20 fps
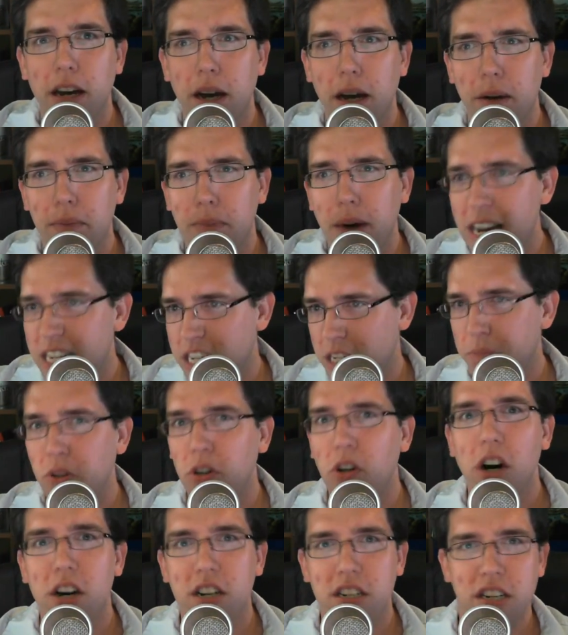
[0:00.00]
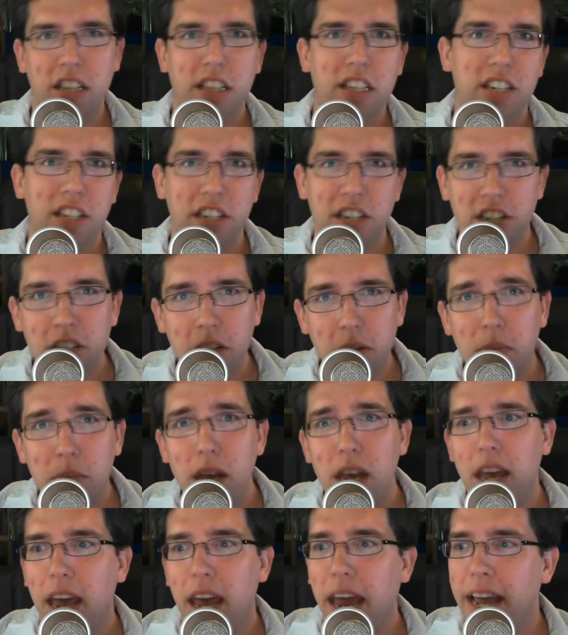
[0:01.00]
possible cost of the system,
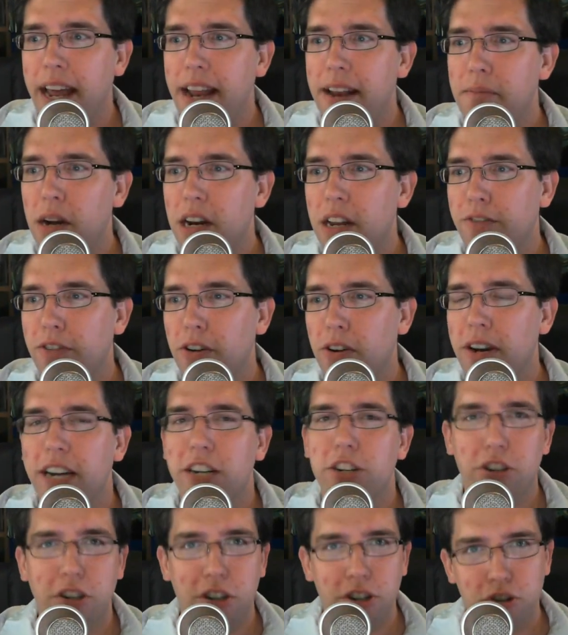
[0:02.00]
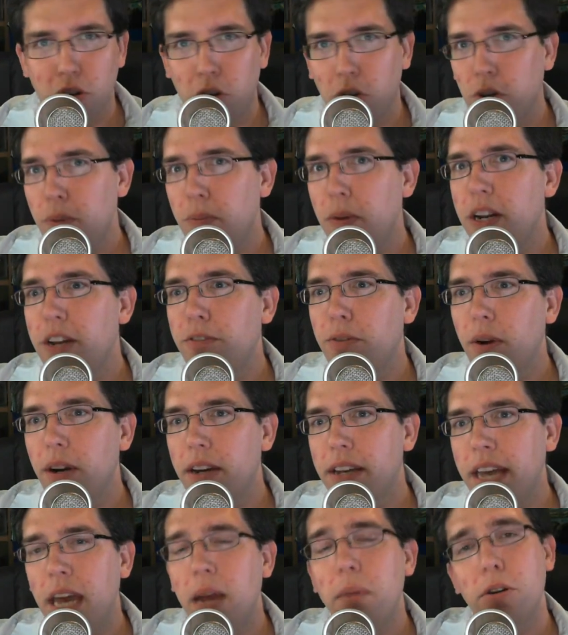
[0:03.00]
and money for an extra controller, money for a
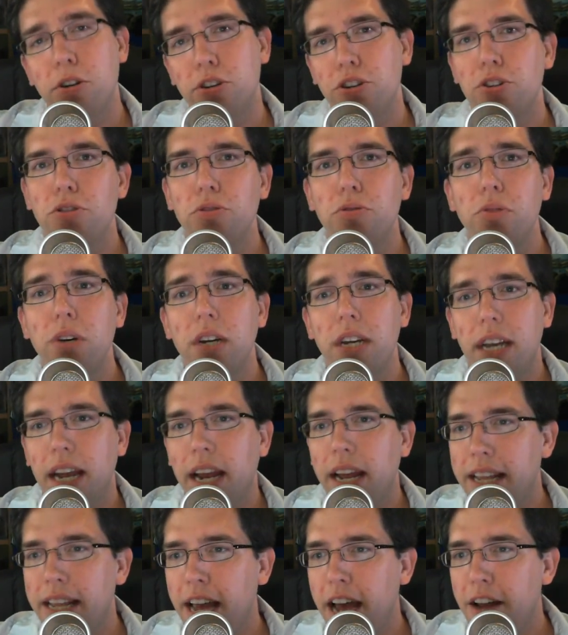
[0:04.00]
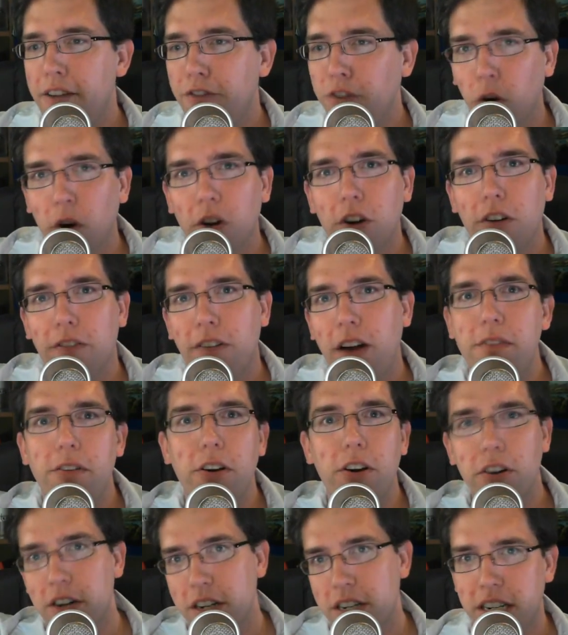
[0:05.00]
game or two in that 400,
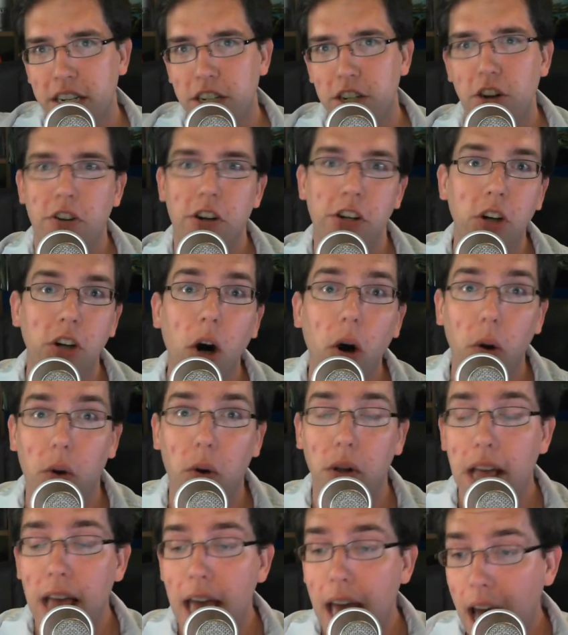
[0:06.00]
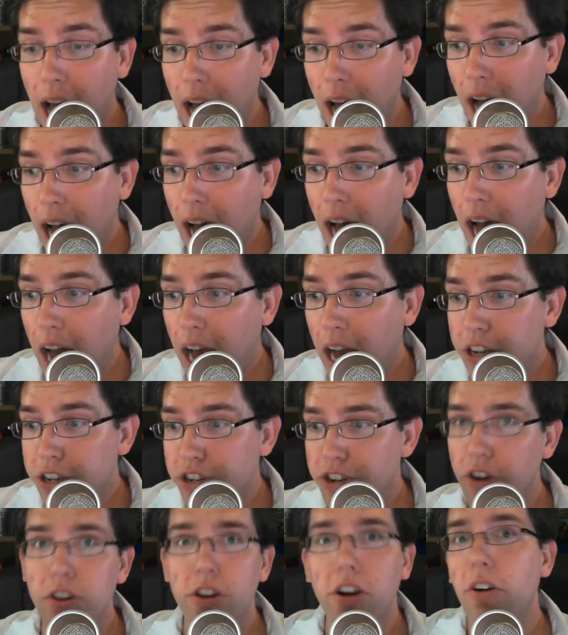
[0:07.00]
500, or 600 goal.
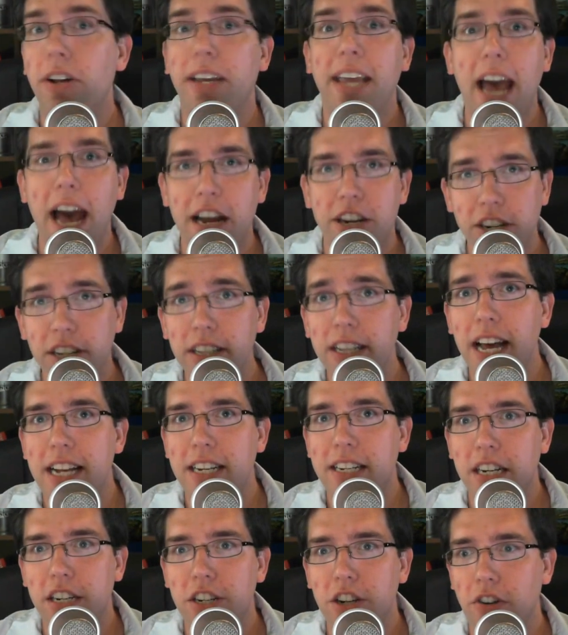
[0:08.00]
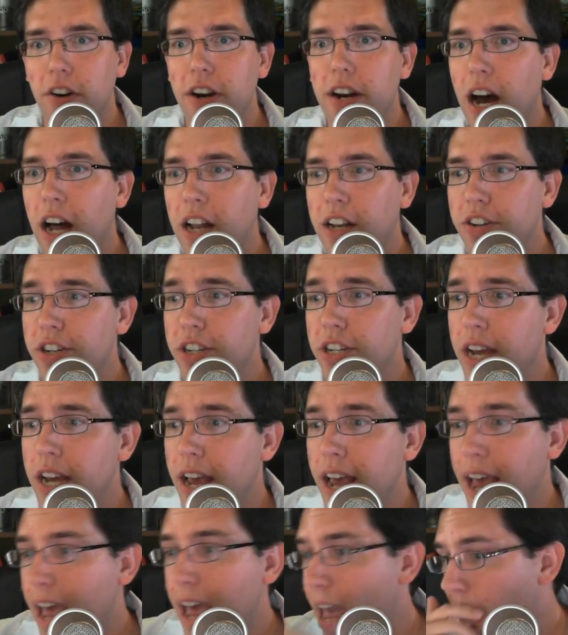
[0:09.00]
So you go to cash in that $600,
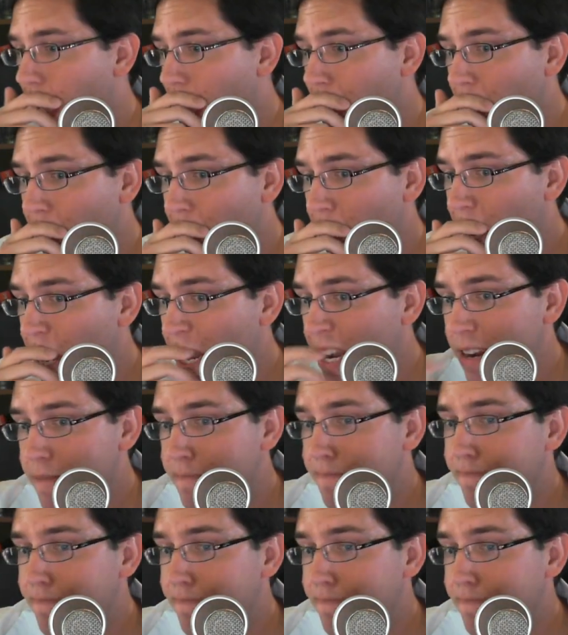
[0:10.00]
and